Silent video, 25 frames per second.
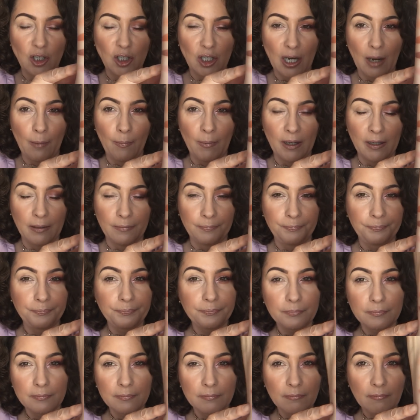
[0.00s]
shimmer,
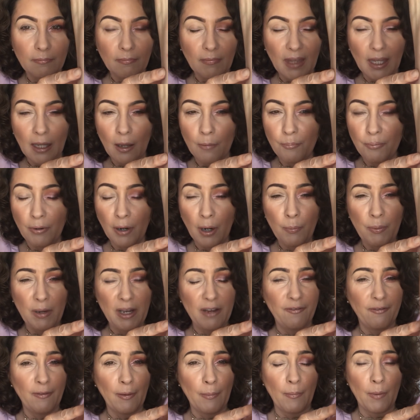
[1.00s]

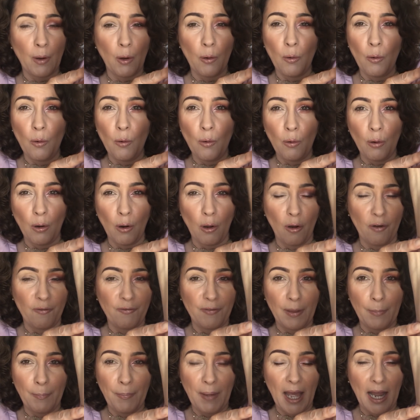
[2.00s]
probably from all
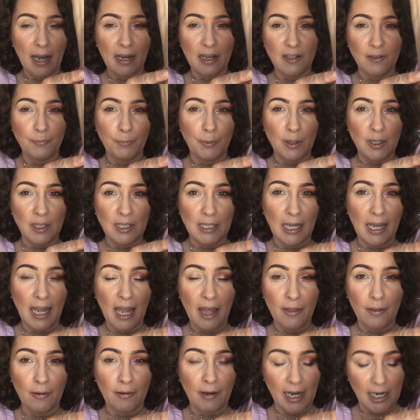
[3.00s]
of the palettes put
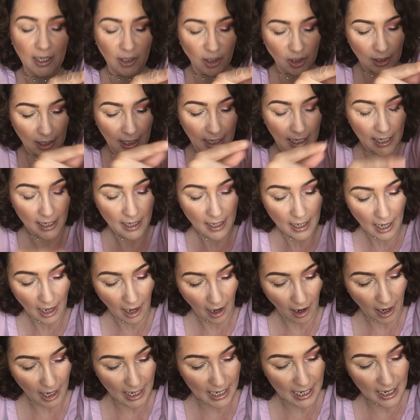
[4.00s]
together, actually.
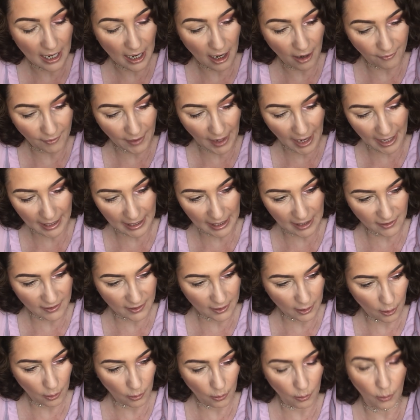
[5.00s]
I love it, and it's
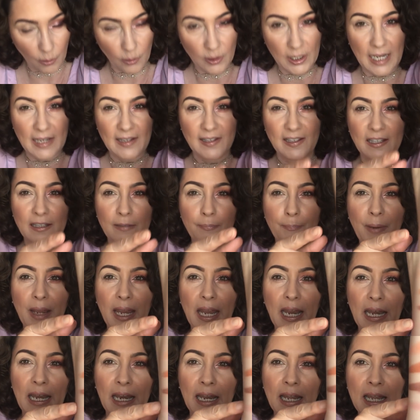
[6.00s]
called
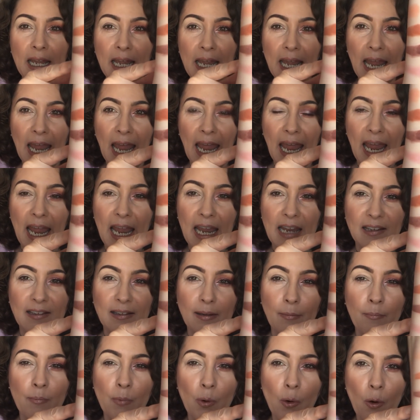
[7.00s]
Spin.
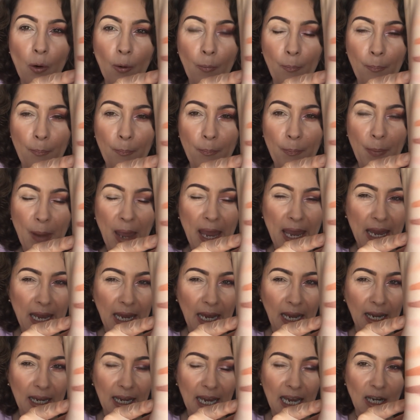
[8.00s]
It's more
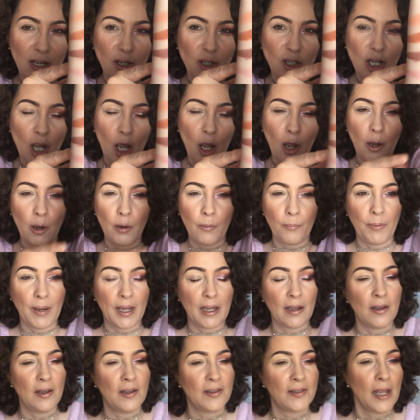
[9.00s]
pink in tone
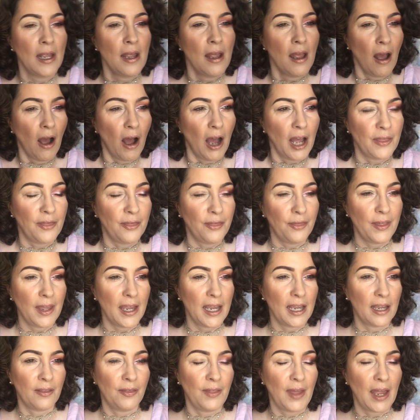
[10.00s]
because I
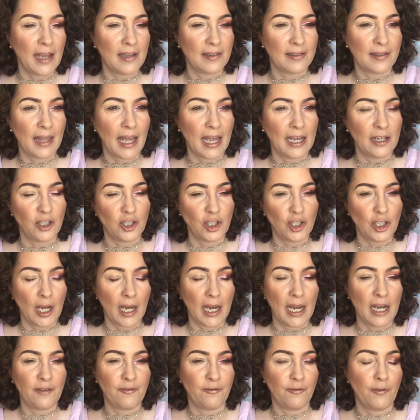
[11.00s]
think there's that
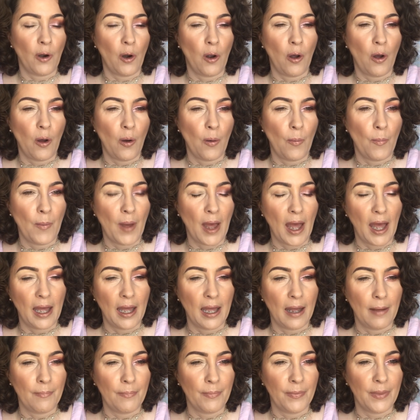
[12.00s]
shade from
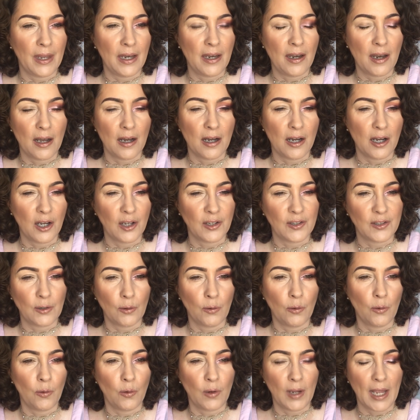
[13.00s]
the NARS
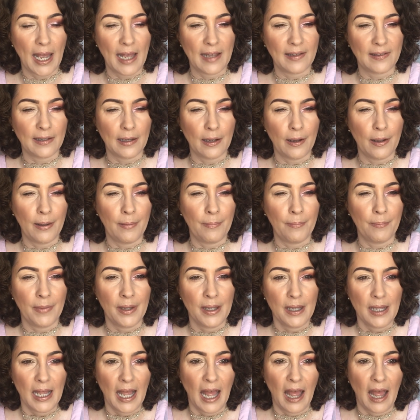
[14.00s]
Orgasm,